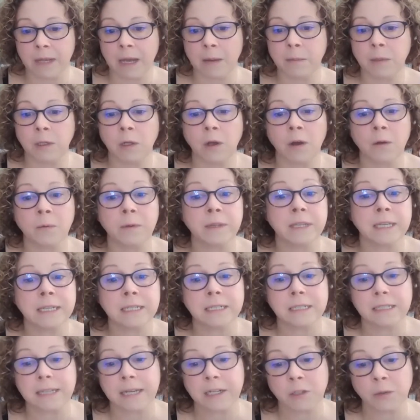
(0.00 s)
come along with
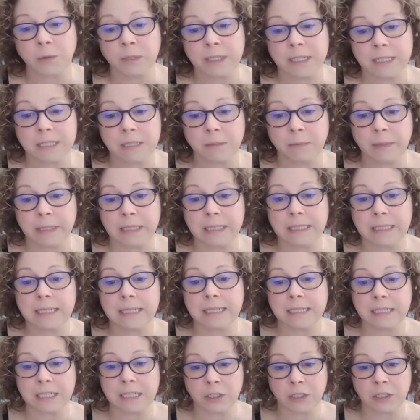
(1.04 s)
intellectual
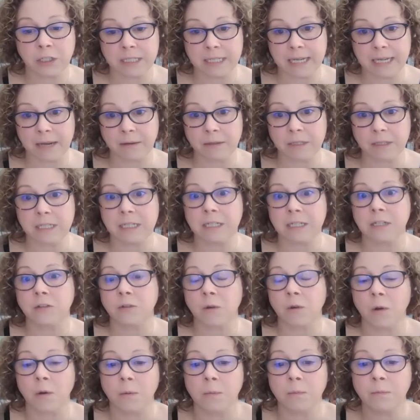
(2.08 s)
disabilities, such as Down
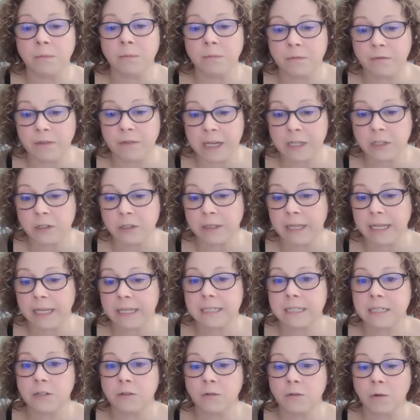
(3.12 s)
syndrome, Fragile
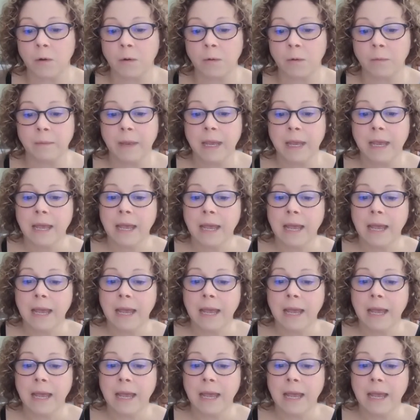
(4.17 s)
X syndrome.